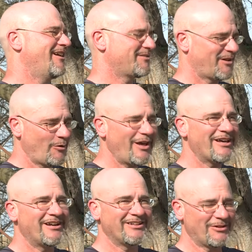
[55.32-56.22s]
And it's like,
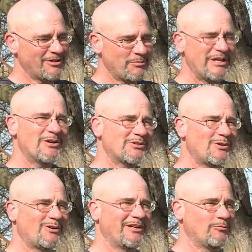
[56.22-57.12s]
okay, honey, they're going to be here
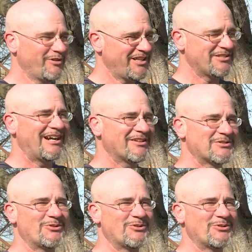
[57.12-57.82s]
shortly. We'll get you out of this